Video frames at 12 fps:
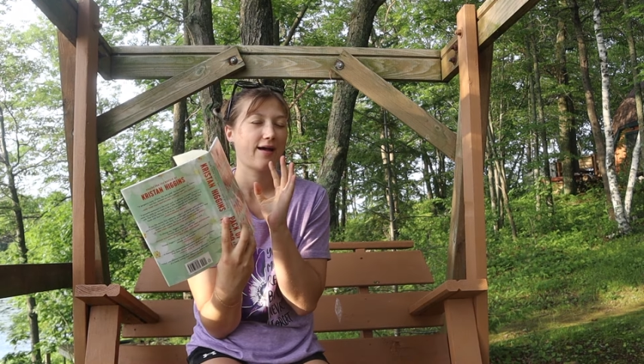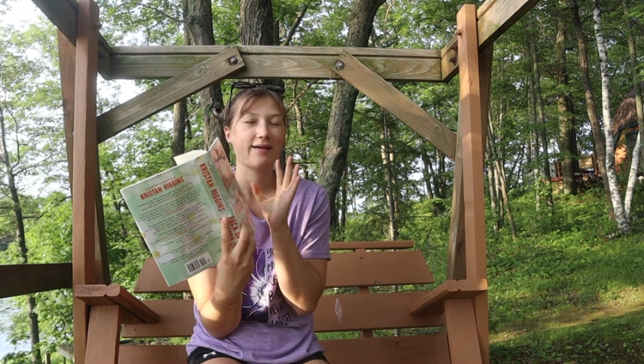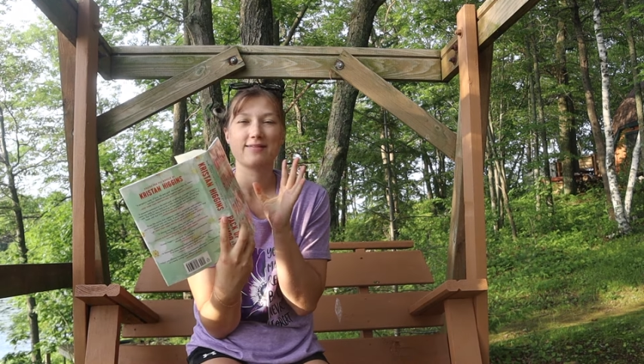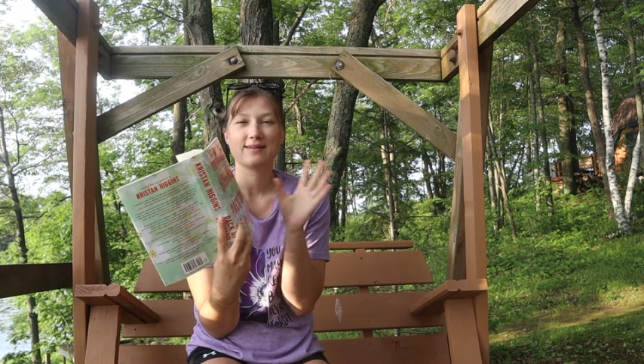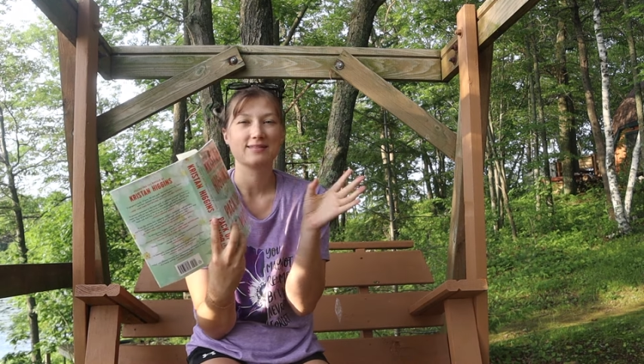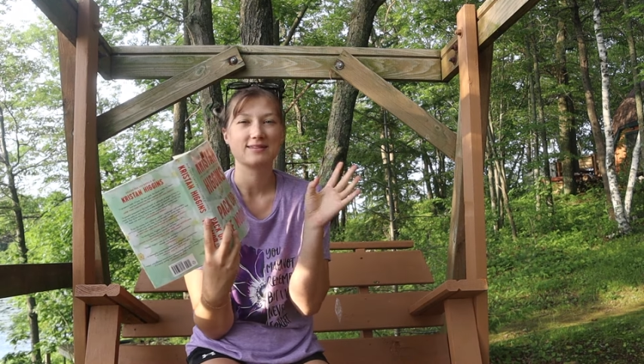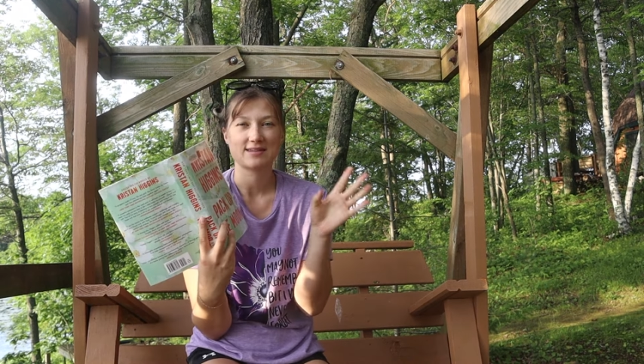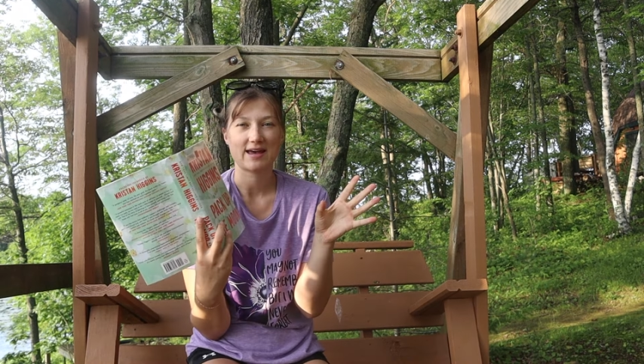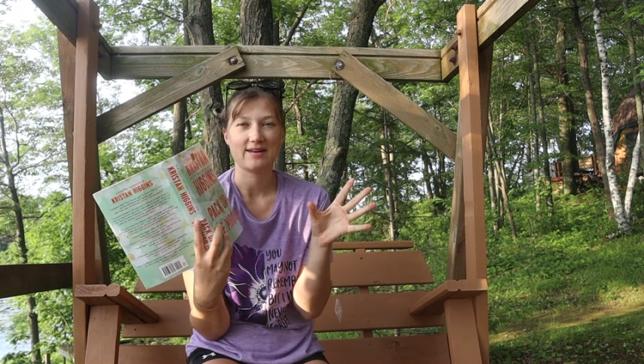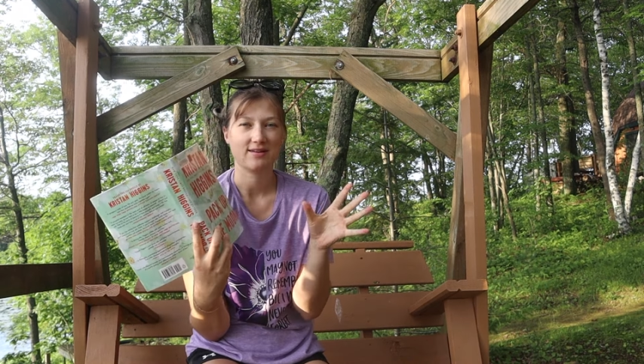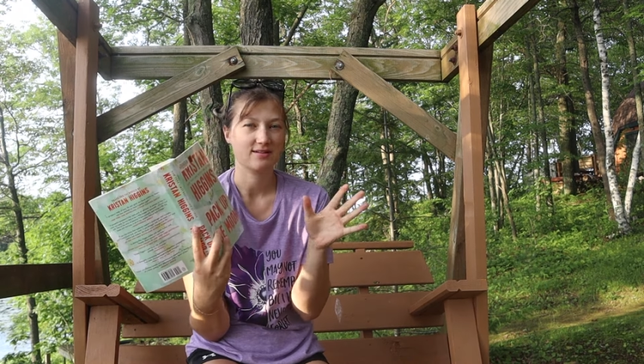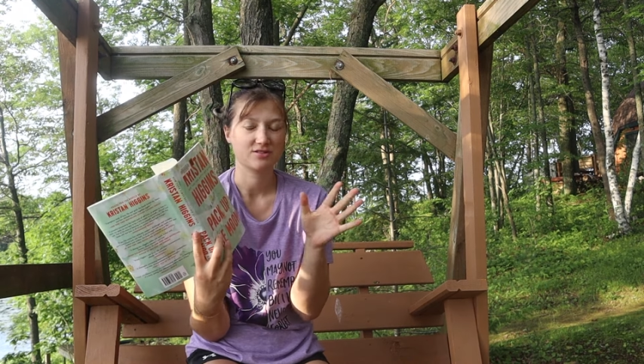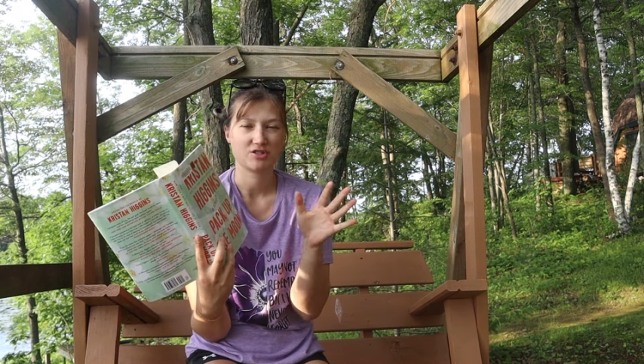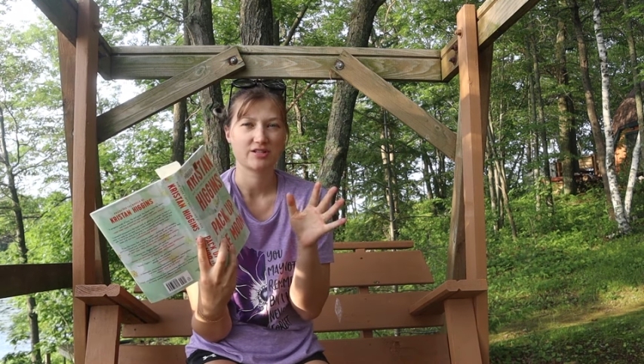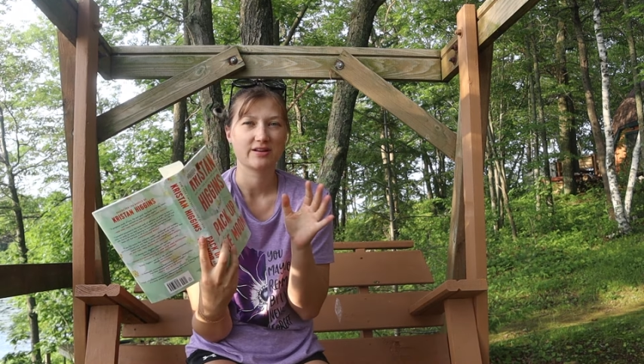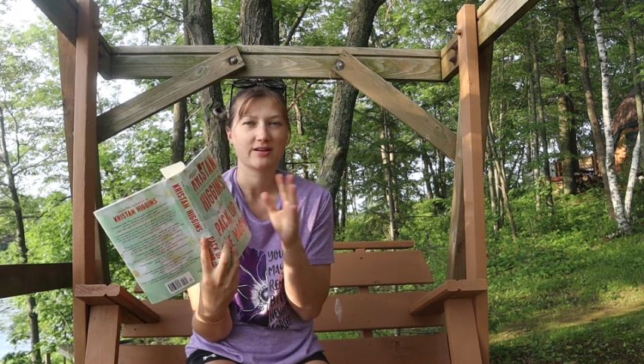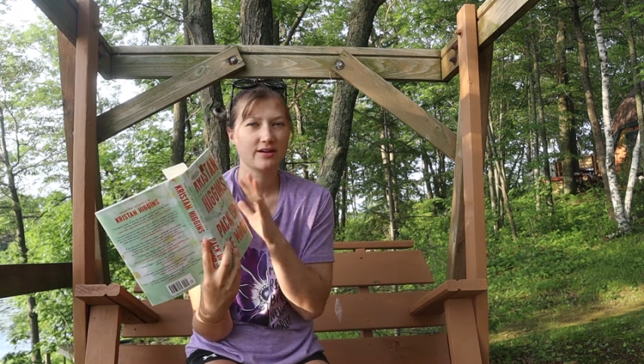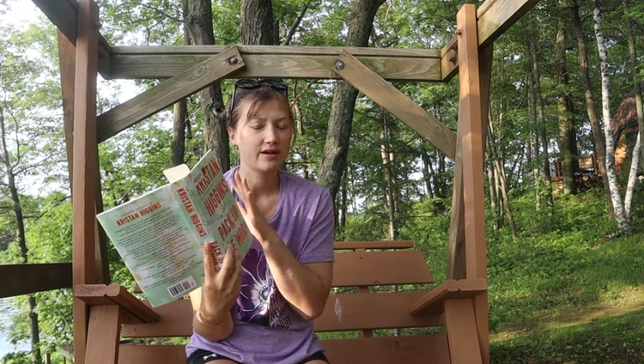I think this ending is just
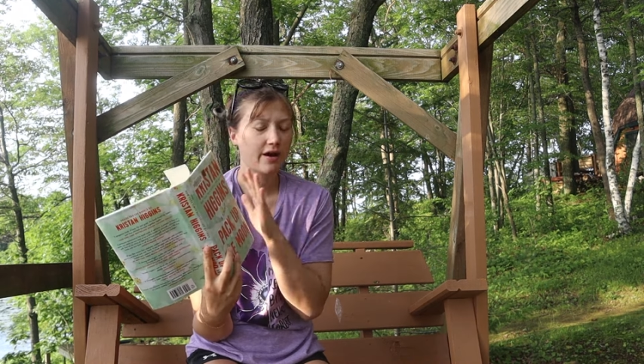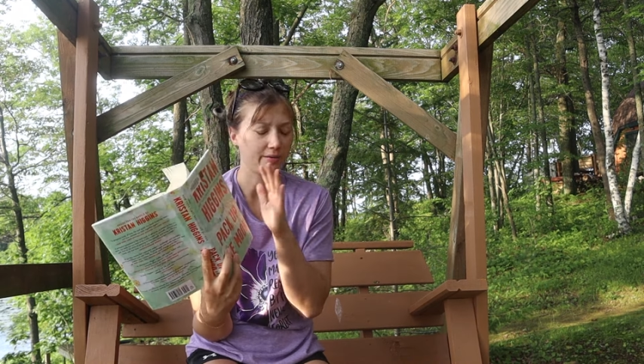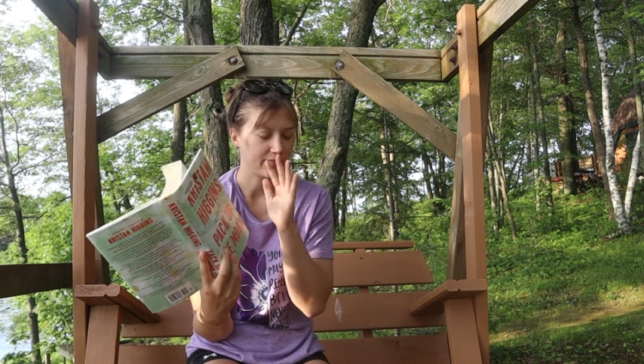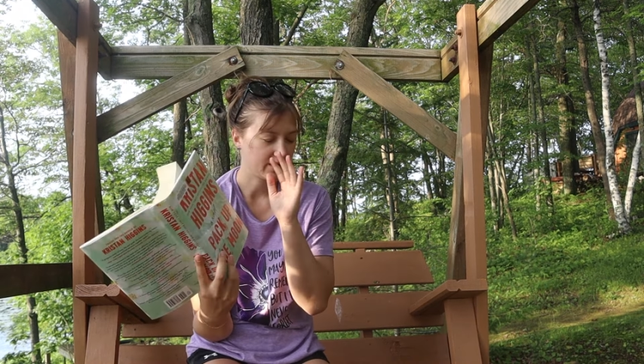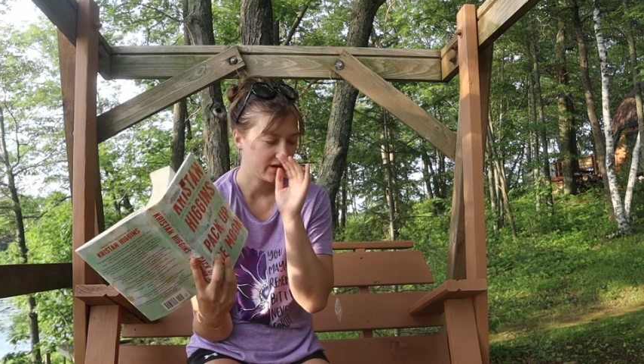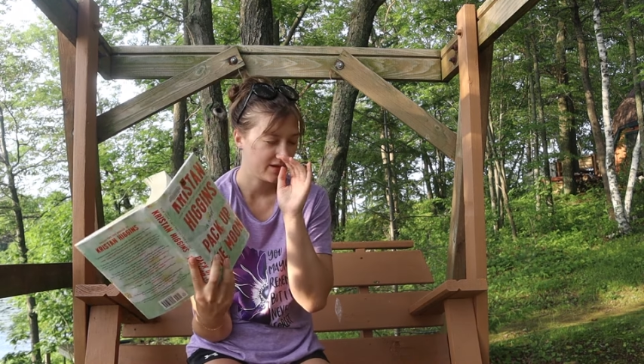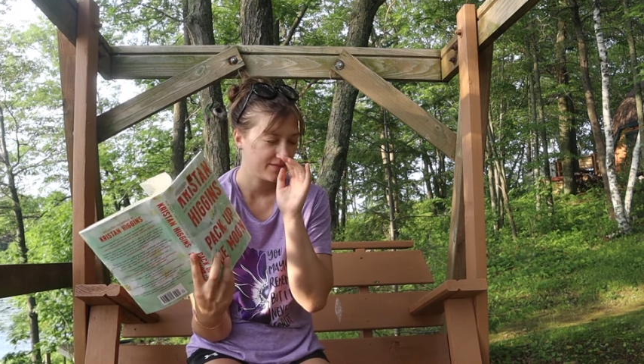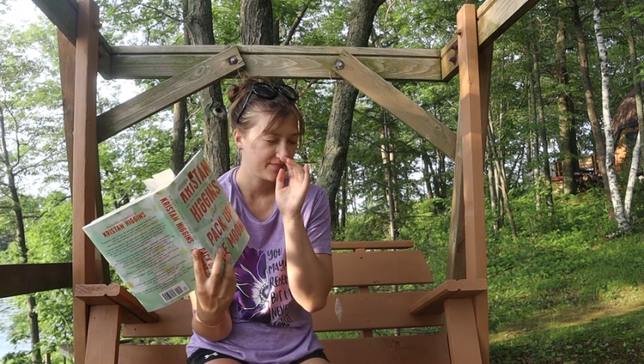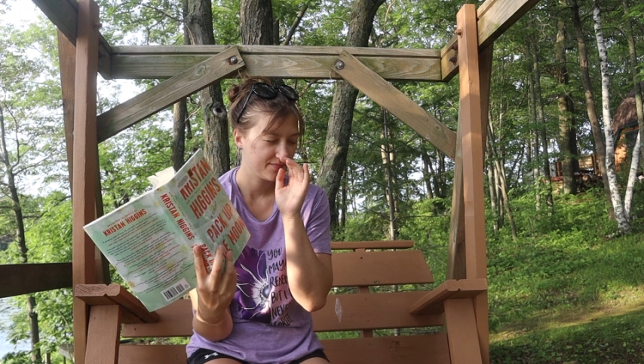gonna gut me.